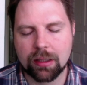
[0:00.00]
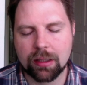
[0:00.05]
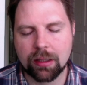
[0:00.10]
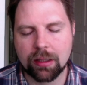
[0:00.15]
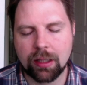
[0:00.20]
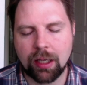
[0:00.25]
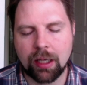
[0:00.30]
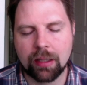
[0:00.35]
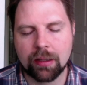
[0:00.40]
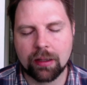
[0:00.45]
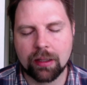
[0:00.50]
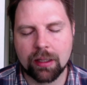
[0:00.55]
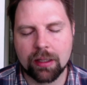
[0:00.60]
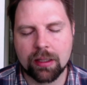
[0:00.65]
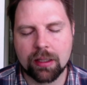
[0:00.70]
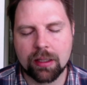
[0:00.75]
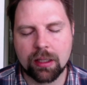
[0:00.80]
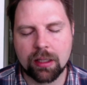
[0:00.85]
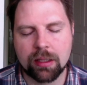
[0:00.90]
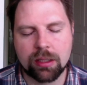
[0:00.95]
that
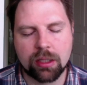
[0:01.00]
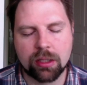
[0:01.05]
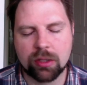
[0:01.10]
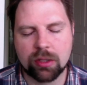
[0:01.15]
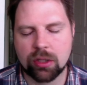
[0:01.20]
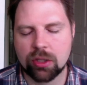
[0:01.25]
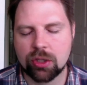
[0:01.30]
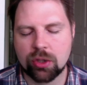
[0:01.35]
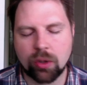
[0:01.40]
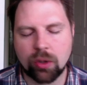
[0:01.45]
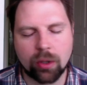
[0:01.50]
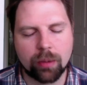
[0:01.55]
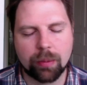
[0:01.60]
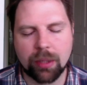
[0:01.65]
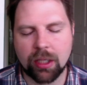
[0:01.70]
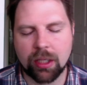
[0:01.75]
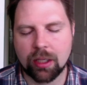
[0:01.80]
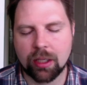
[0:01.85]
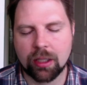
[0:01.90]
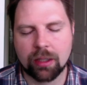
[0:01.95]
this is just a short
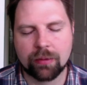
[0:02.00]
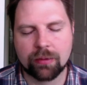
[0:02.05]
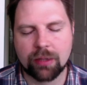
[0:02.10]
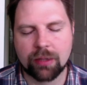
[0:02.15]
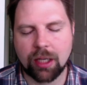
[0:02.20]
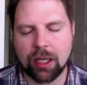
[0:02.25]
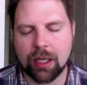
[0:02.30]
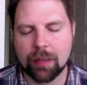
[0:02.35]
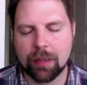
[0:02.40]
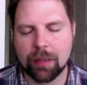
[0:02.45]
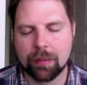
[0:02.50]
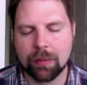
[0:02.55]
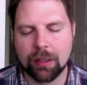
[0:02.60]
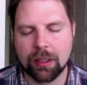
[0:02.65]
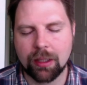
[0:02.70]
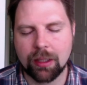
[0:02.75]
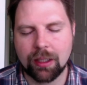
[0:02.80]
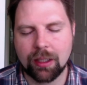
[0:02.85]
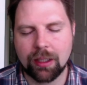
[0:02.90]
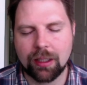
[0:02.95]
period of
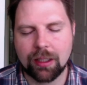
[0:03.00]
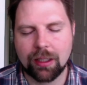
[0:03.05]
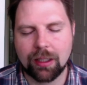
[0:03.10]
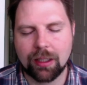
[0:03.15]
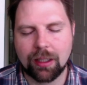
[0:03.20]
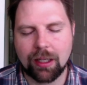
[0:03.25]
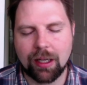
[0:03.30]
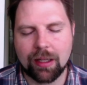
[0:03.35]
time,